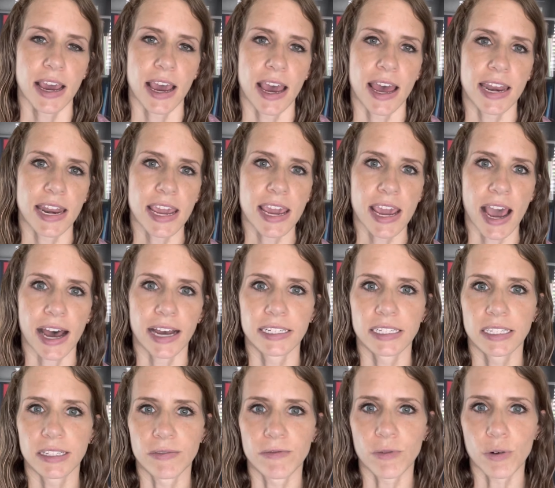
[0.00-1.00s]
And he
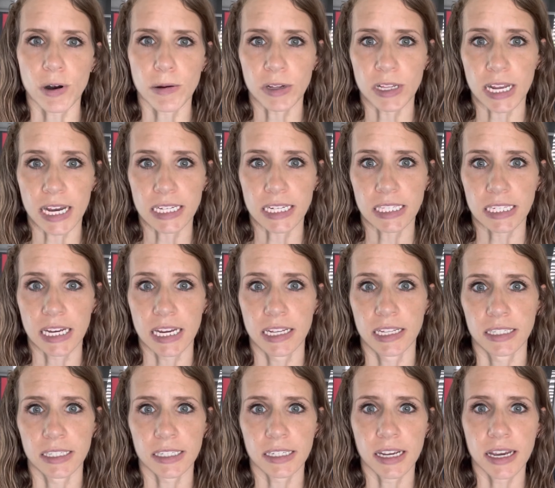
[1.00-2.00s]
has some formal
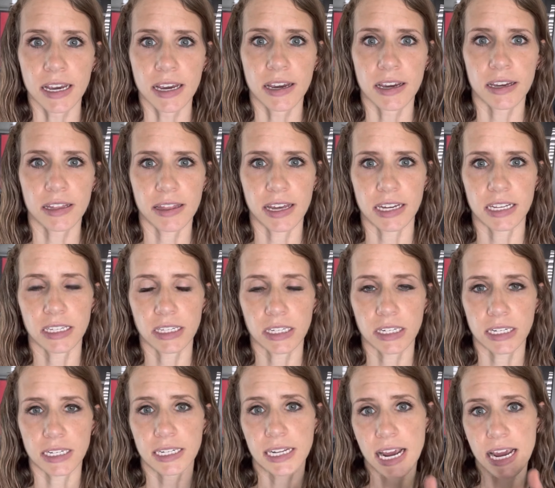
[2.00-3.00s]
lessons that
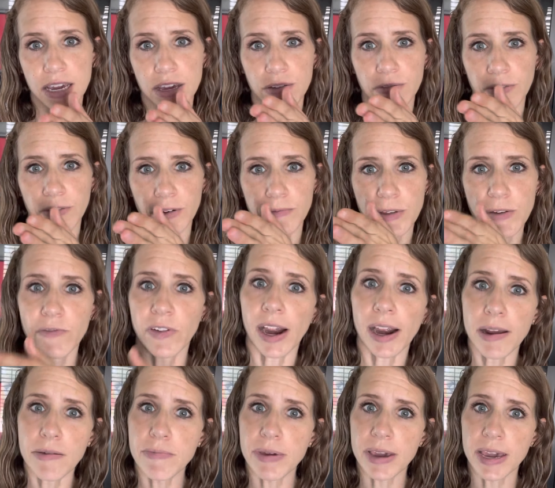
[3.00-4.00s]
take you from the
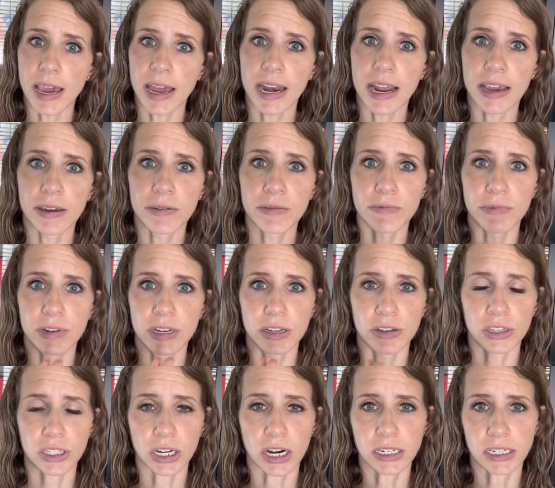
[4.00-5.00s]
very beginning when you
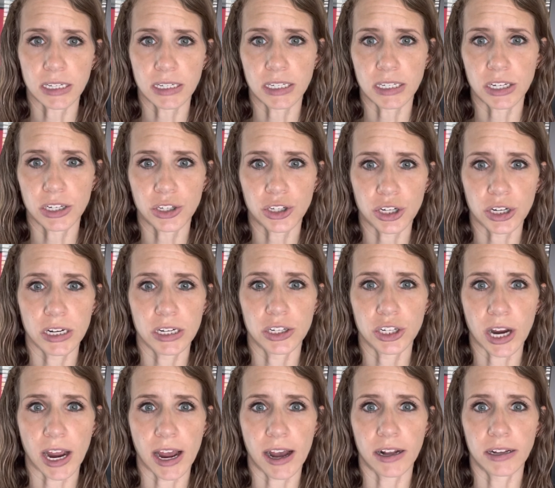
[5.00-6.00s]
start to teach your
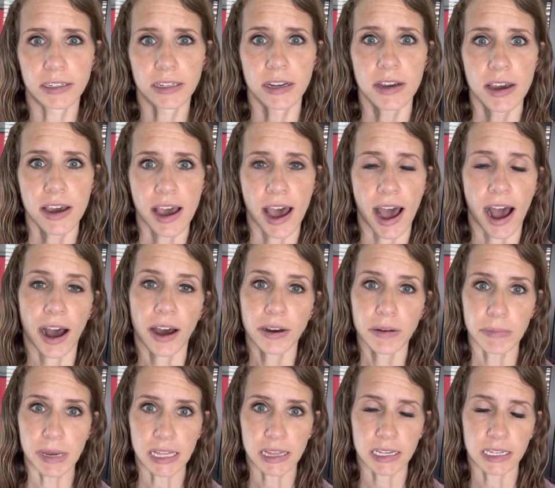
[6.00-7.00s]
child how to
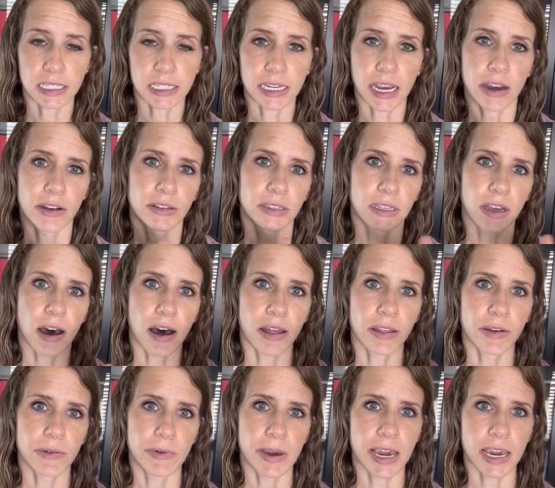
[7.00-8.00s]
make the sounds all
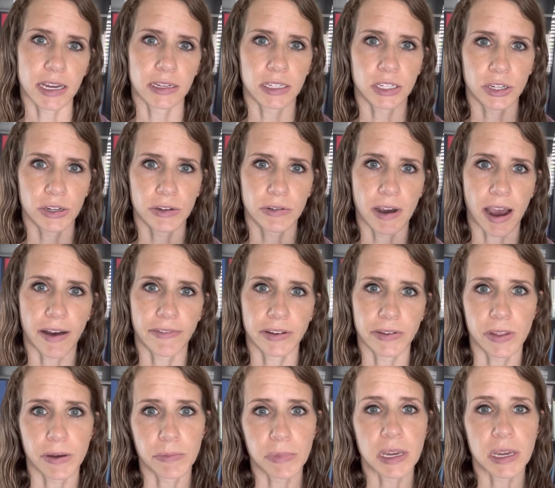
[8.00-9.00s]
the way to
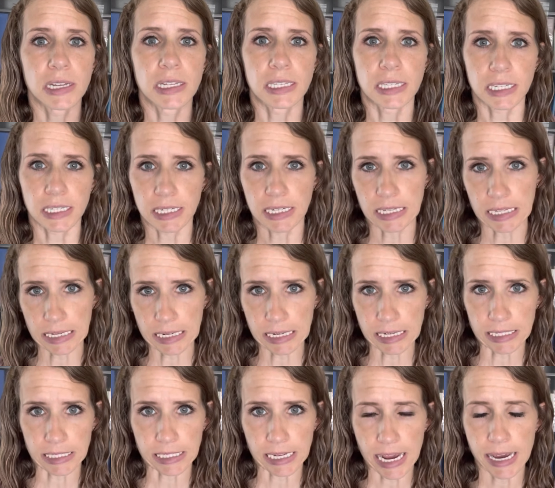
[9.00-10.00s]
having them consistently
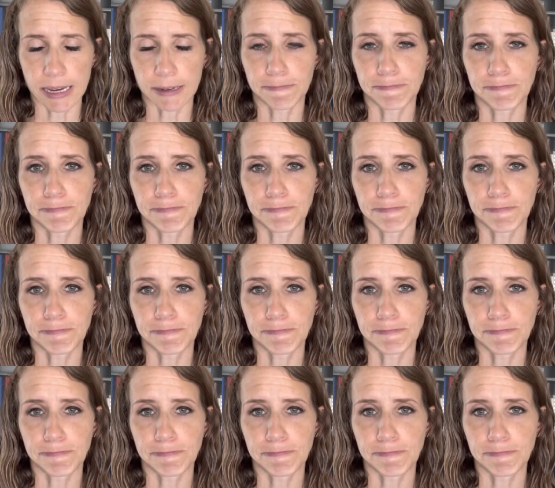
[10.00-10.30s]
say it.